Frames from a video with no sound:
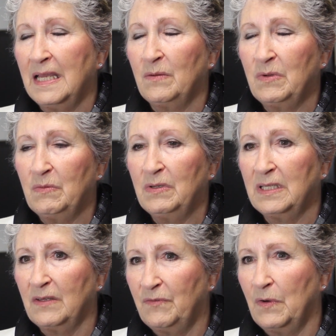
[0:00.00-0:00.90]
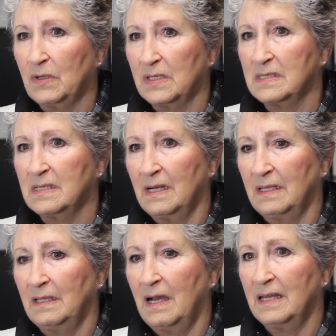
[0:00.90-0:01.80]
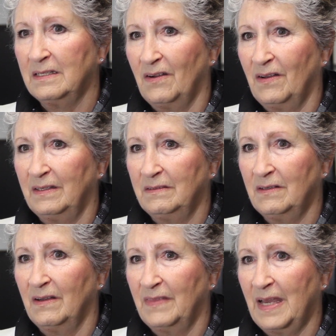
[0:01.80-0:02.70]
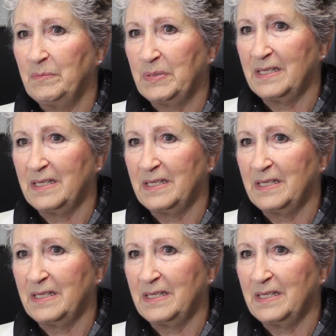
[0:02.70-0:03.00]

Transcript: and we really focus a lot on, on that